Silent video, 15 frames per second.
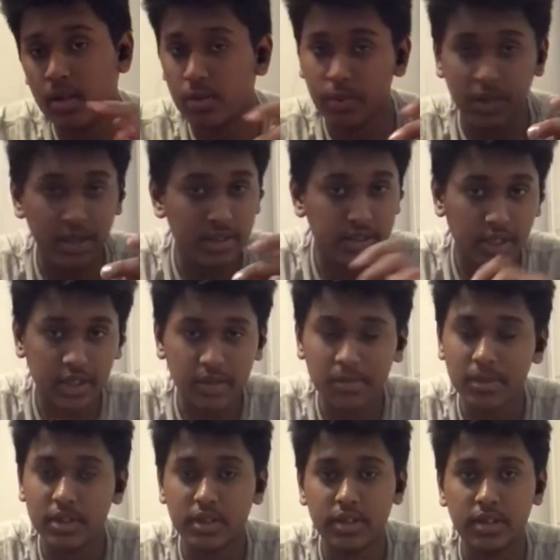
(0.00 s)
We didn't take them
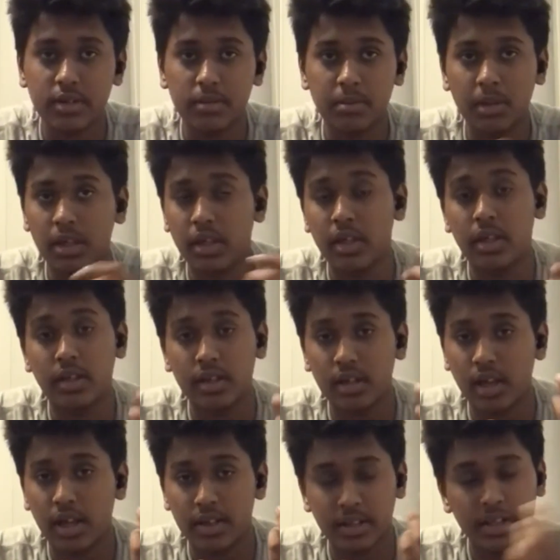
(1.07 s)
this year, but
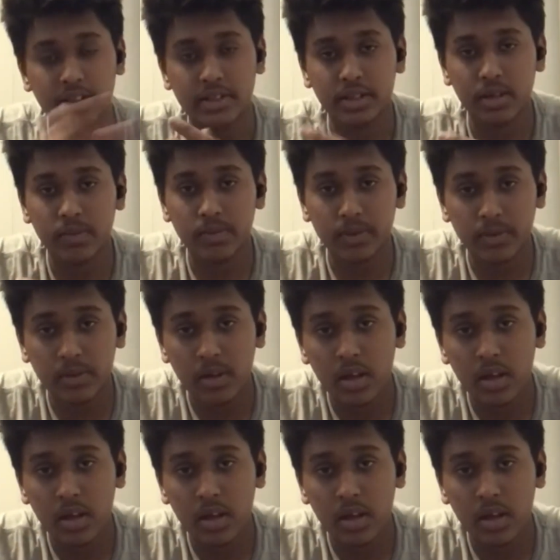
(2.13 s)
I think it's helpful.